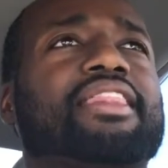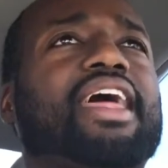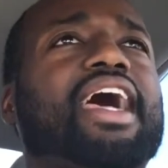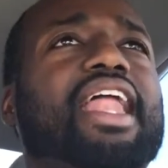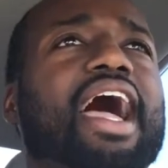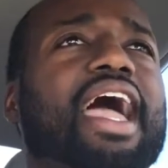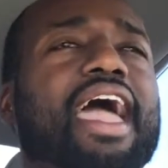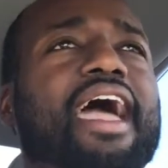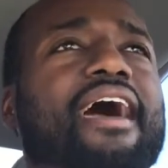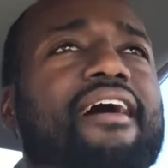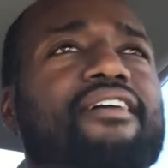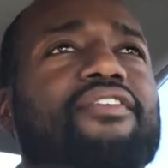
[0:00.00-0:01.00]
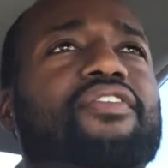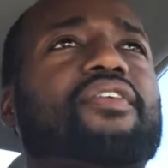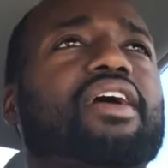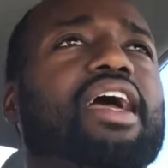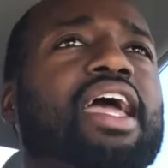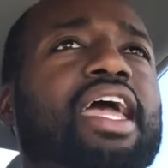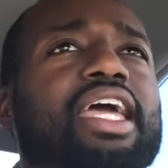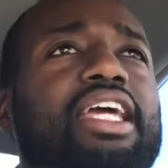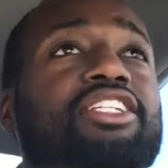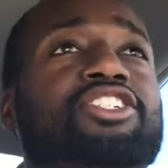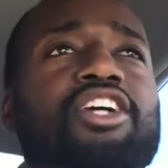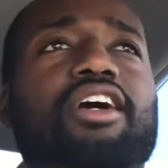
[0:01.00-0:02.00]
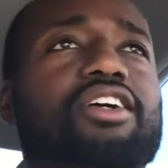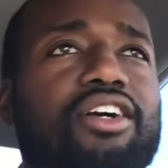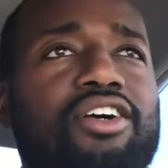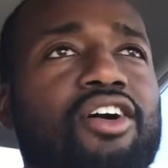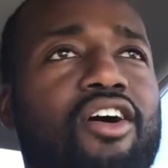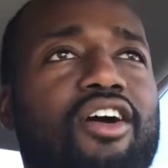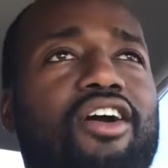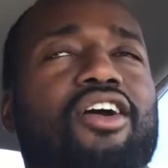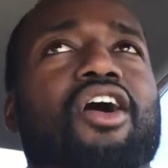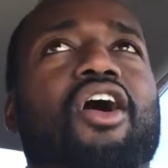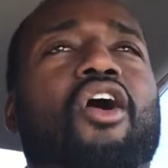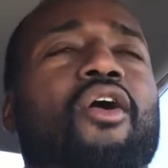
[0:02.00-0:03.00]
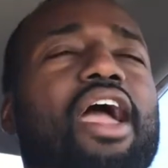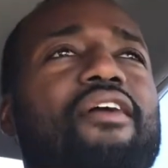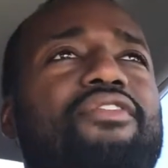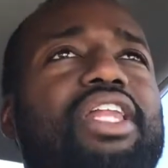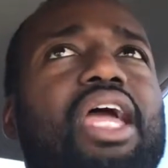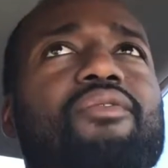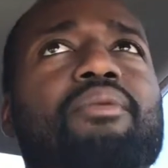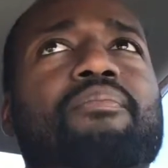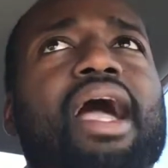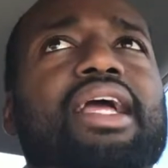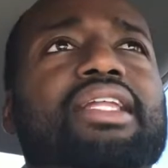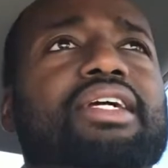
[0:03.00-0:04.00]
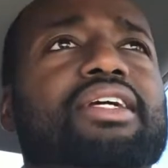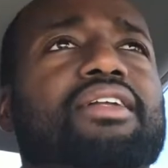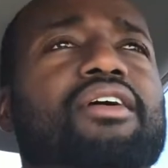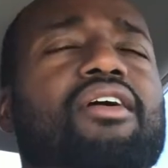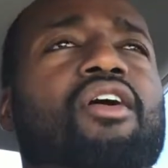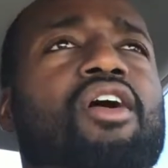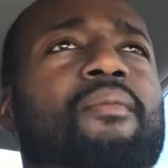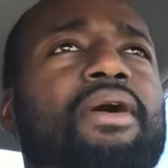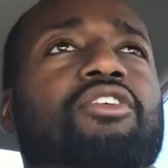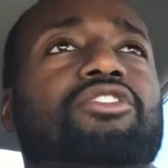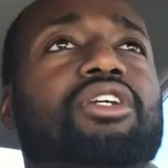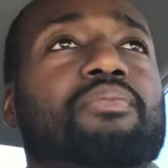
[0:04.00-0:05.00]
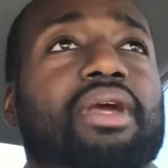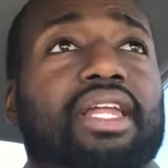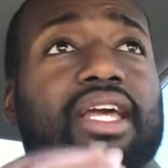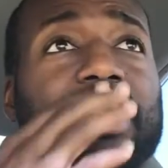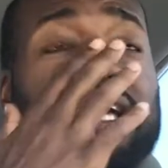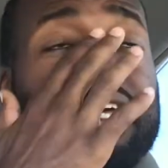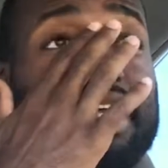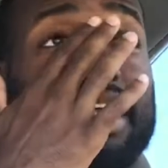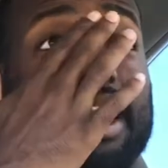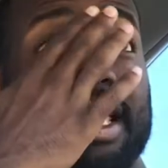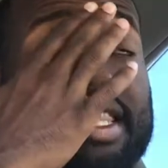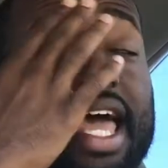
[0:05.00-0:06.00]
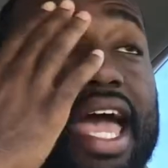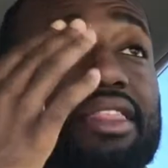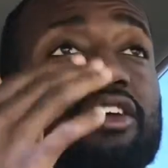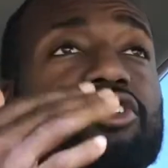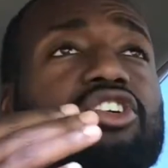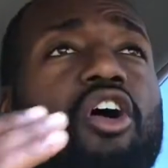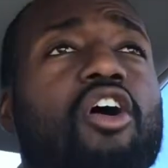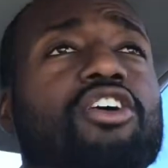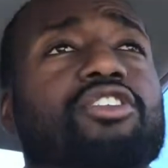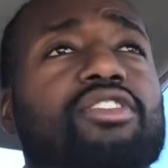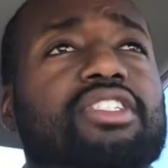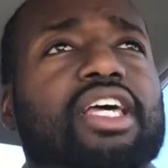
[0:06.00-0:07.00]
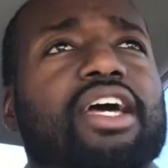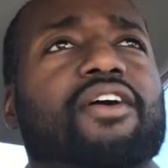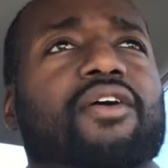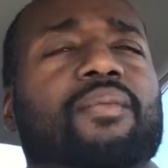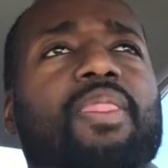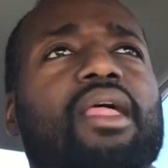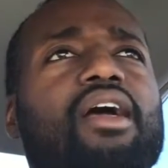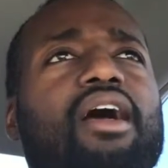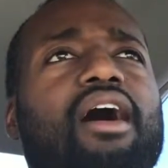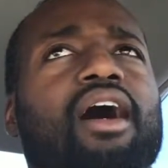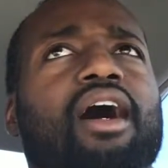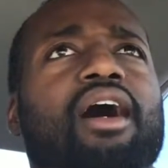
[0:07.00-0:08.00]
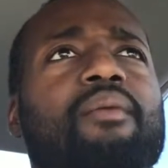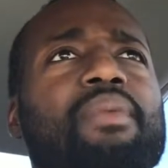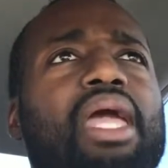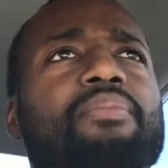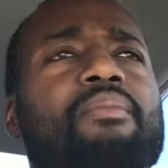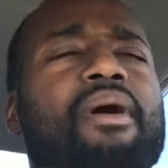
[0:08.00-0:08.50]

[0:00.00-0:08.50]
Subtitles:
that I have a junk car, or every day I'm reminded on my social media that there's cars on sale. Maybe